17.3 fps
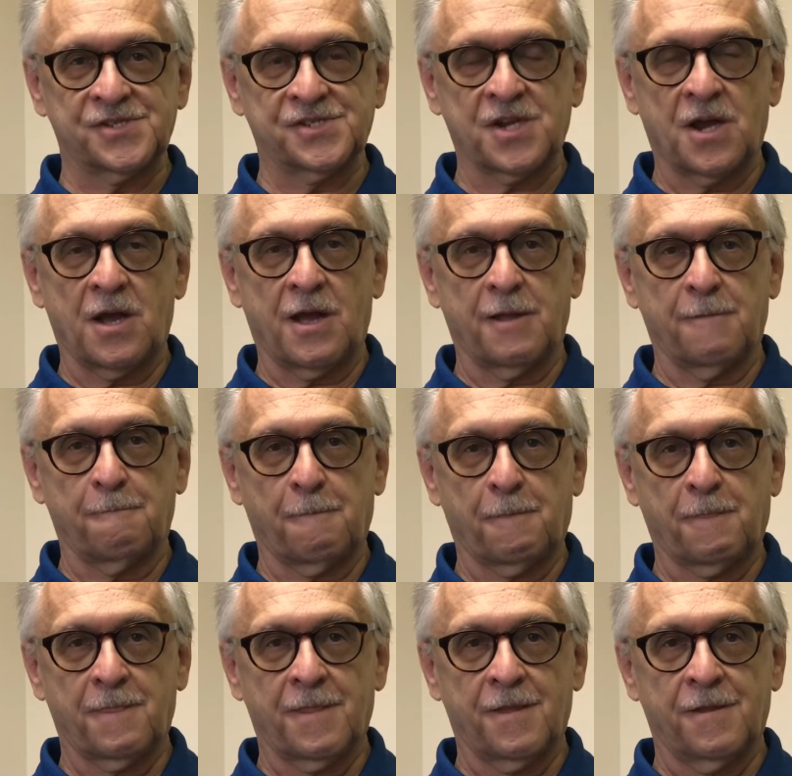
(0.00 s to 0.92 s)
time.
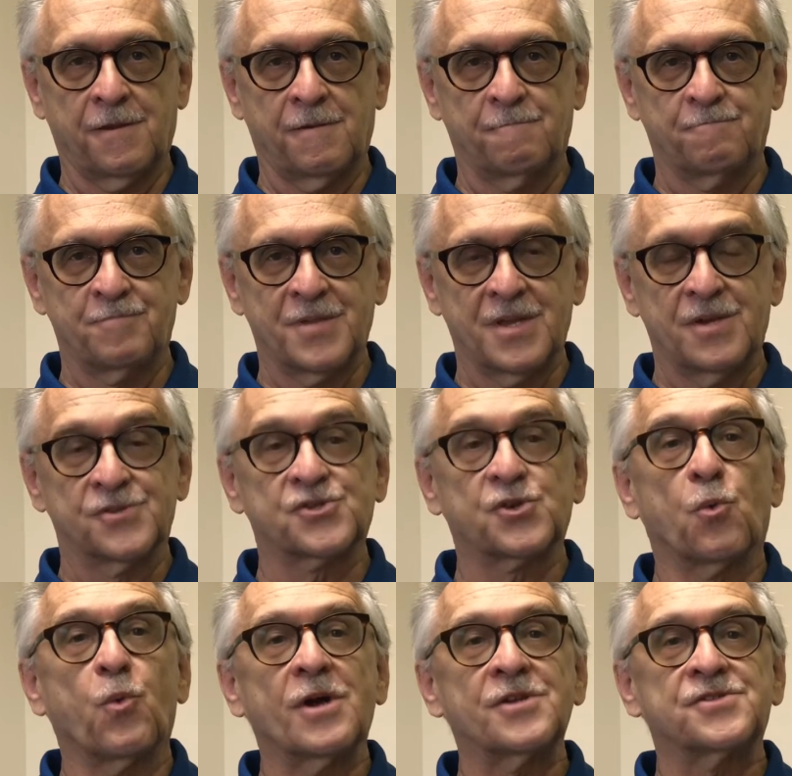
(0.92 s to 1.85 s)
So
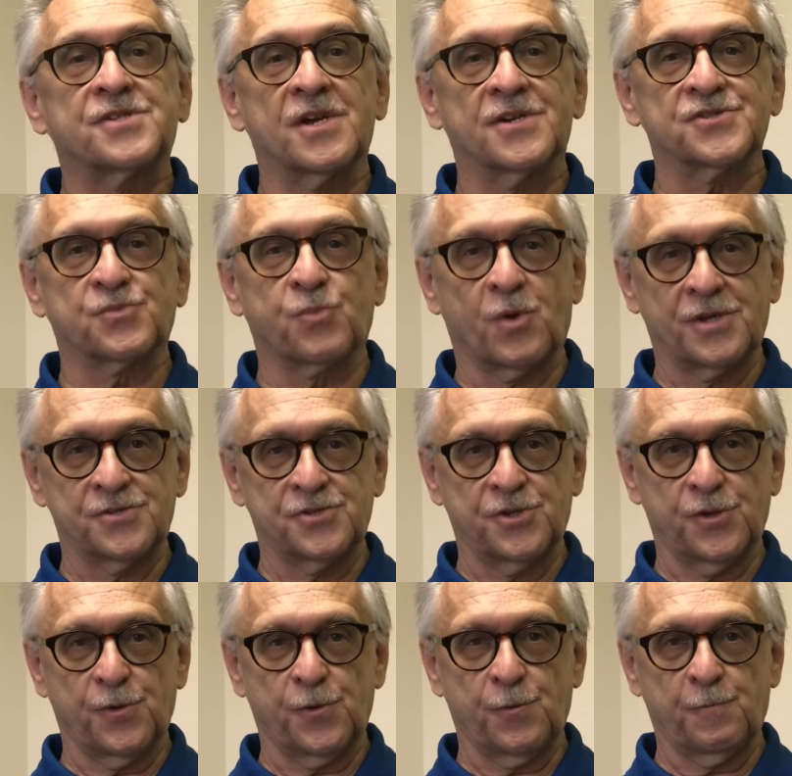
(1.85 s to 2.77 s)
what does one
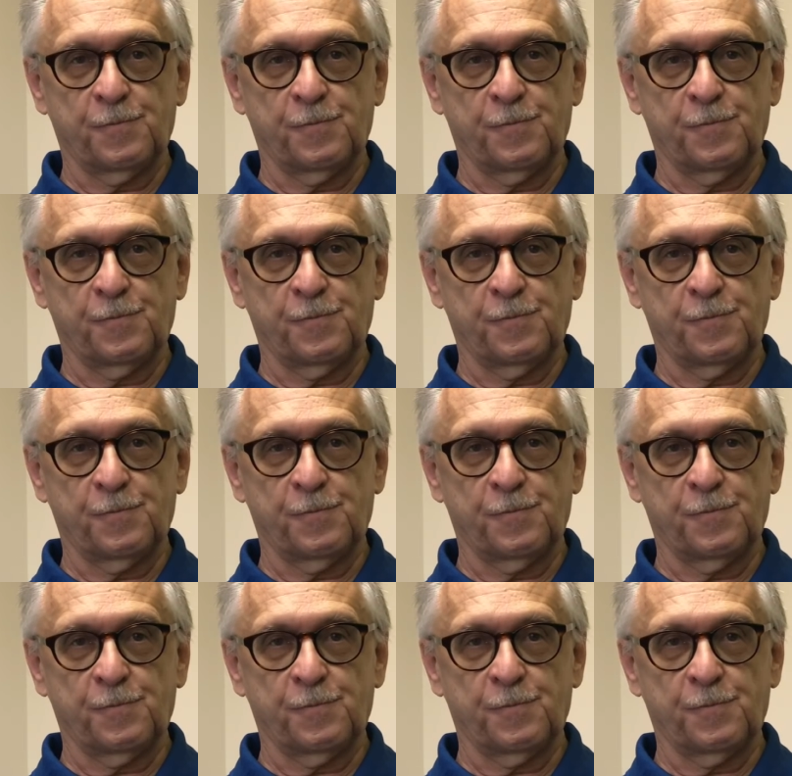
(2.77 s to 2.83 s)
do?